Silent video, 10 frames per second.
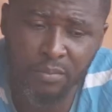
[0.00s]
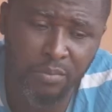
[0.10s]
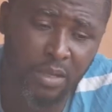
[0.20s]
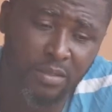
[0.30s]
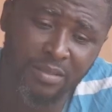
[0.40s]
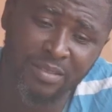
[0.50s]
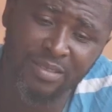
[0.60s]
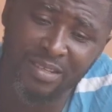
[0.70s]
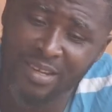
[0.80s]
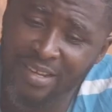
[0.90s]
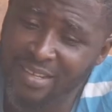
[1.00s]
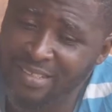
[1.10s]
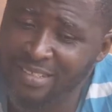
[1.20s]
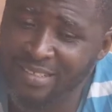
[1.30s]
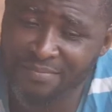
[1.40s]
Mama, see,
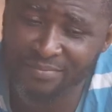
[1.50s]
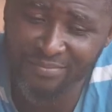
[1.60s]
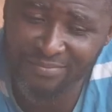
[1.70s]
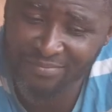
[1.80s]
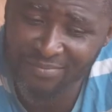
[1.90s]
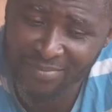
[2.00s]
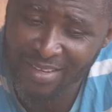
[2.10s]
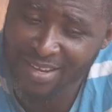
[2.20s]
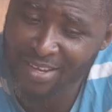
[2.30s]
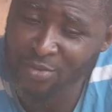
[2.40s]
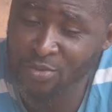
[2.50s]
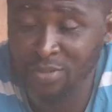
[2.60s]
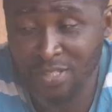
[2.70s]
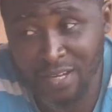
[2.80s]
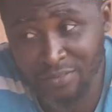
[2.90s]
I do
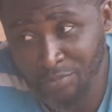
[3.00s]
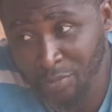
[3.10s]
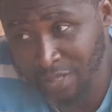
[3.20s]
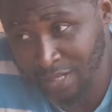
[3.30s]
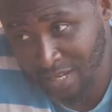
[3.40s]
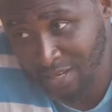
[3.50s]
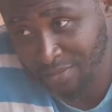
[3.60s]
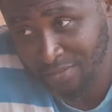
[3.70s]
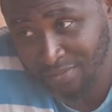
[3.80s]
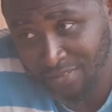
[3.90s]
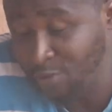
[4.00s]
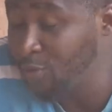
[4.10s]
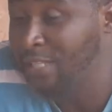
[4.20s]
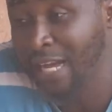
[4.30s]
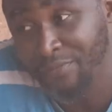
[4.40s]
not have money now. Do
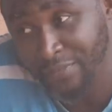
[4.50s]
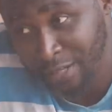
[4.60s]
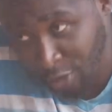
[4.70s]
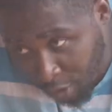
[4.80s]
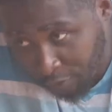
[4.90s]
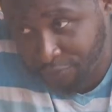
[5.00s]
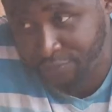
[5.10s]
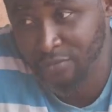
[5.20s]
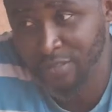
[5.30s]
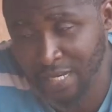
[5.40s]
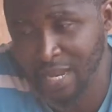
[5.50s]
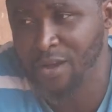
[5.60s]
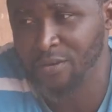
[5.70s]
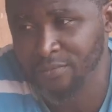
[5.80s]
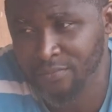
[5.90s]
not have enough
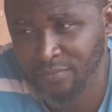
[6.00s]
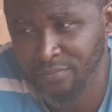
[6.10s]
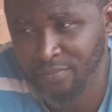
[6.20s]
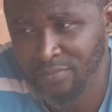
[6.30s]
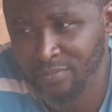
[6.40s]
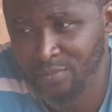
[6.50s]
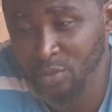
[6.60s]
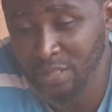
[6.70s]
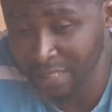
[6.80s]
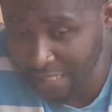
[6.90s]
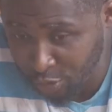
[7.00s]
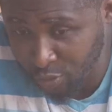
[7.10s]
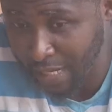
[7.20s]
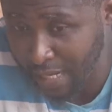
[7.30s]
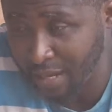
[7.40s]
now. But the
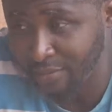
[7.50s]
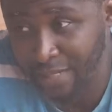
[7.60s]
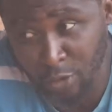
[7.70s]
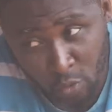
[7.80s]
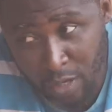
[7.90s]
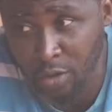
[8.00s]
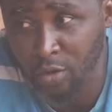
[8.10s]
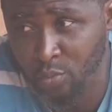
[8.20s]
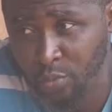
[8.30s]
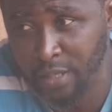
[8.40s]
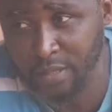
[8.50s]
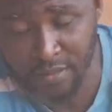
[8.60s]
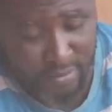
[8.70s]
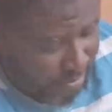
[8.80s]
little I have can go a long way.